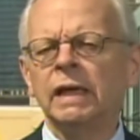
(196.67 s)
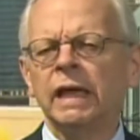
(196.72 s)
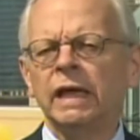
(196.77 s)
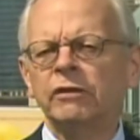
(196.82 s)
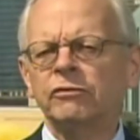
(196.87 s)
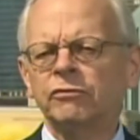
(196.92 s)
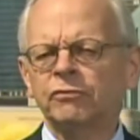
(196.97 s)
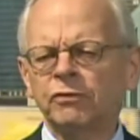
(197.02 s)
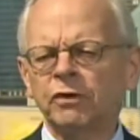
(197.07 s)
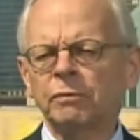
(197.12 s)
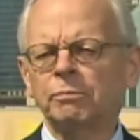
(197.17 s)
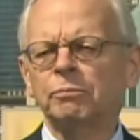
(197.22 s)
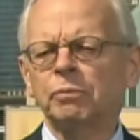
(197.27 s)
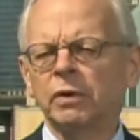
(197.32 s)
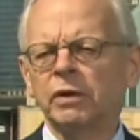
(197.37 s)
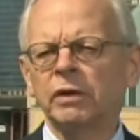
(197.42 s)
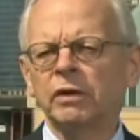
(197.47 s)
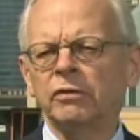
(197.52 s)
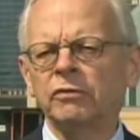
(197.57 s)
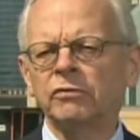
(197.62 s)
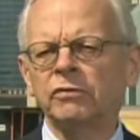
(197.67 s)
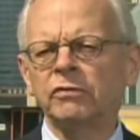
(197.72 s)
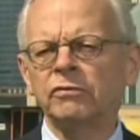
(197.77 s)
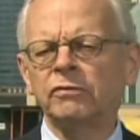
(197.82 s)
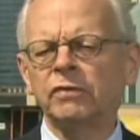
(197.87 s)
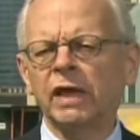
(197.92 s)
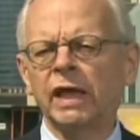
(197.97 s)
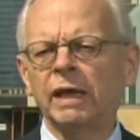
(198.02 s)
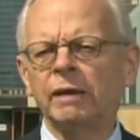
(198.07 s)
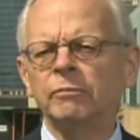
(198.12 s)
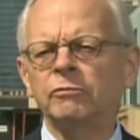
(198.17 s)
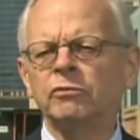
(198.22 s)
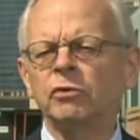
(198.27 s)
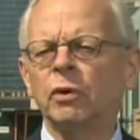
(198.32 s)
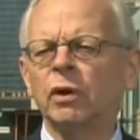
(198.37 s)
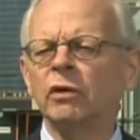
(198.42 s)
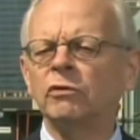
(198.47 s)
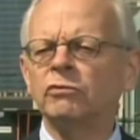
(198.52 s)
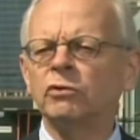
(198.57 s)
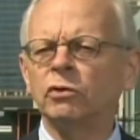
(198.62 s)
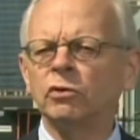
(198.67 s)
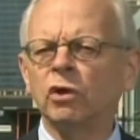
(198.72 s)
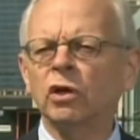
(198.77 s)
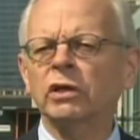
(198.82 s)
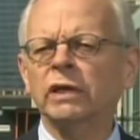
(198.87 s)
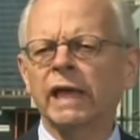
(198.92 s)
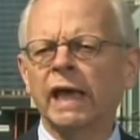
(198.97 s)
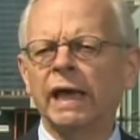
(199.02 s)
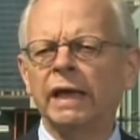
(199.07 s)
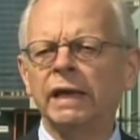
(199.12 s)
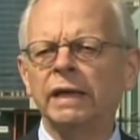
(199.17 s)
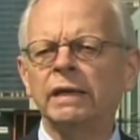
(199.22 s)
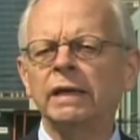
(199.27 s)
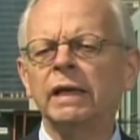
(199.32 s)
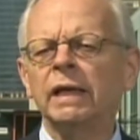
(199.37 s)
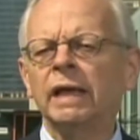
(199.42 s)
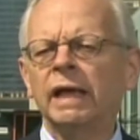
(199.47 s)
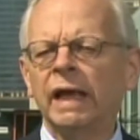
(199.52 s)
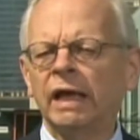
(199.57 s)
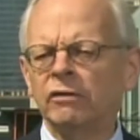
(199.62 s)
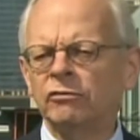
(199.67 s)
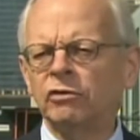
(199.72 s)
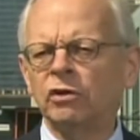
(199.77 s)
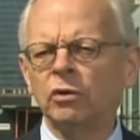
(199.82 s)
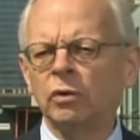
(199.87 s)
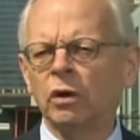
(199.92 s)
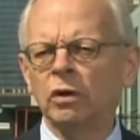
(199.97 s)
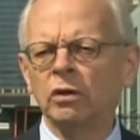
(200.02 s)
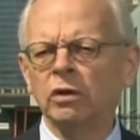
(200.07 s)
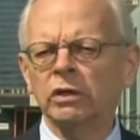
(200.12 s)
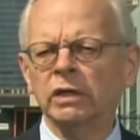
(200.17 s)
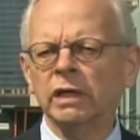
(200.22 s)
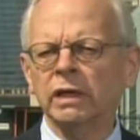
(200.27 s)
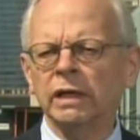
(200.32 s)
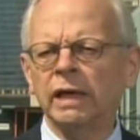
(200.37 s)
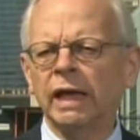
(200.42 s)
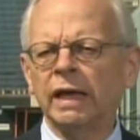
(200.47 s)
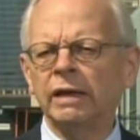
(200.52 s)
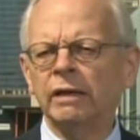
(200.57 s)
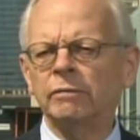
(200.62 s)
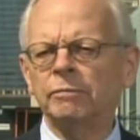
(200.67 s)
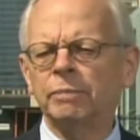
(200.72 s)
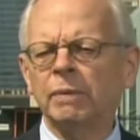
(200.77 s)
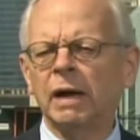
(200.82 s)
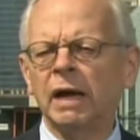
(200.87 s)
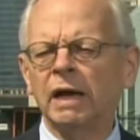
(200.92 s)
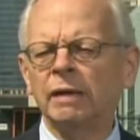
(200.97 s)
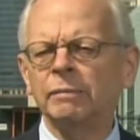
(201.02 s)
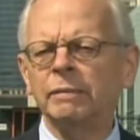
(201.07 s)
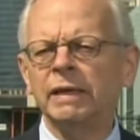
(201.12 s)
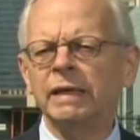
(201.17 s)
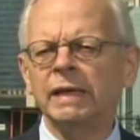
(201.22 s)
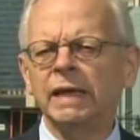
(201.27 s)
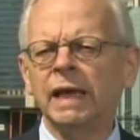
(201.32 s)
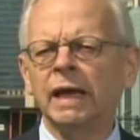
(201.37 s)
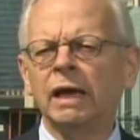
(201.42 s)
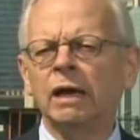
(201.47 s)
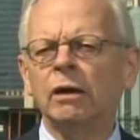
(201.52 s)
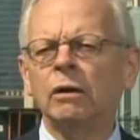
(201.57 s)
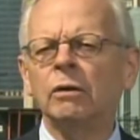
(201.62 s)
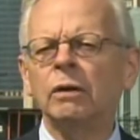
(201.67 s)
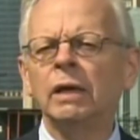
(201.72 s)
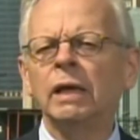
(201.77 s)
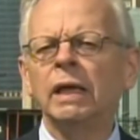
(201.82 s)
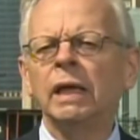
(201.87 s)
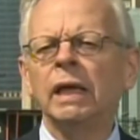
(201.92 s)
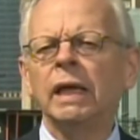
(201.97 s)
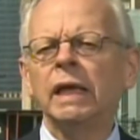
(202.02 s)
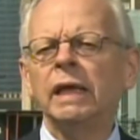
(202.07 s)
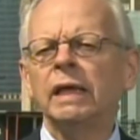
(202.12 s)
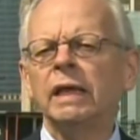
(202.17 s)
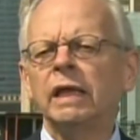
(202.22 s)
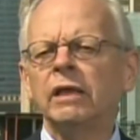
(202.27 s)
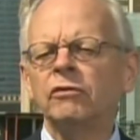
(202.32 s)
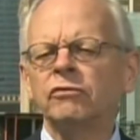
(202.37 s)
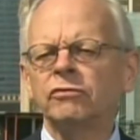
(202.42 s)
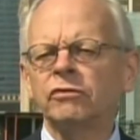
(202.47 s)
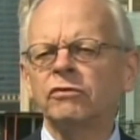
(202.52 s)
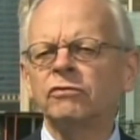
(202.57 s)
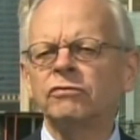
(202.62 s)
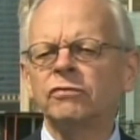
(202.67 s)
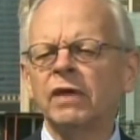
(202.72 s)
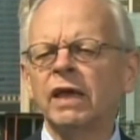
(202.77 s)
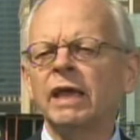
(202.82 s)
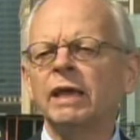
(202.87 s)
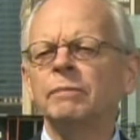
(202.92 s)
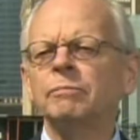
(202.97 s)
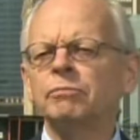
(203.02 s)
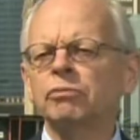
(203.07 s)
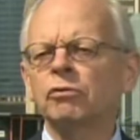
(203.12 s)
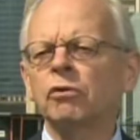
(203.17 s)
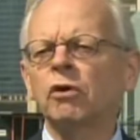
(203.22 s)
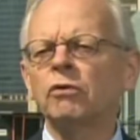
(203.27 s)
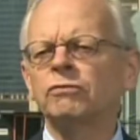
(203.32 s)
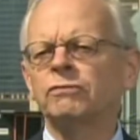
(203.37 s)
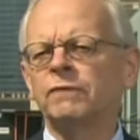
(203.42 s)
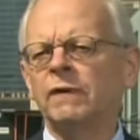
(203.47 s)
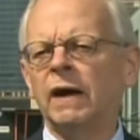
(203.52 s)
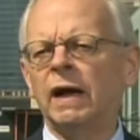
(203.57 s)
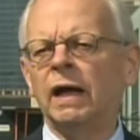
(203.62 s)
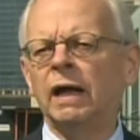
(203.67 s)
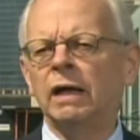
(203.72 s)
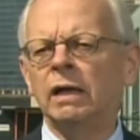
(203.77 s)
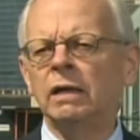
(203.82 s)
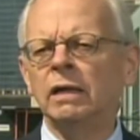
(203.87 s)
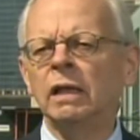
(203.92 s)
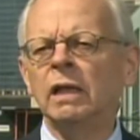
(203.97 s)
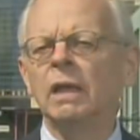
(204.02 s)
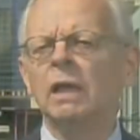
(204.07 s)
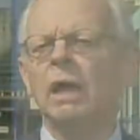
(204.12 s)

Its footprint is the same, so as you look at it, as you are looking at it behind me now, it is the same profile